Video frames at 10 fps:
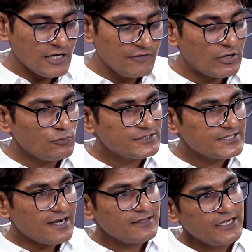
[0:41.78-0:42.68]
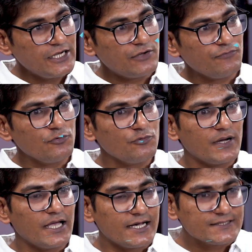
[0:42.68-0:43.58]
If I could start the interview
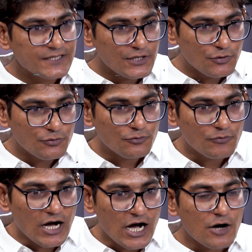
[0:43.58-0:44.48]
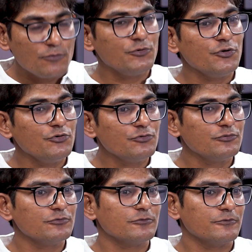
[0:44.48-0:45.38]
by asking you, how do
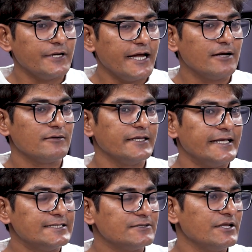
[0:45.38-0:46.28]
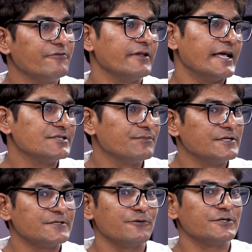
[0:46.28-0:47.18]
you rate these three finance
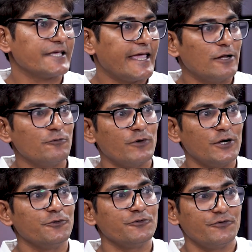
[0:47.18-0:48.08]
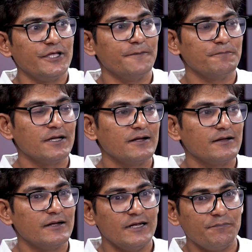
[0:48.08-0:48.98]
ministers on a scale of 1 to 3,
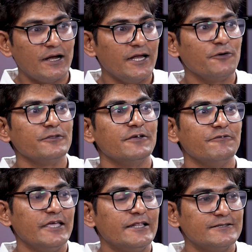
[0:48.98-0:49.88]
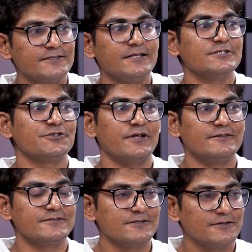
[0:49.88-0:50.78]
depending on their weaknesses and
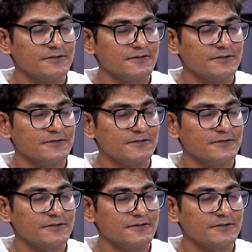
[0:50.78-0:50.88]
strengths?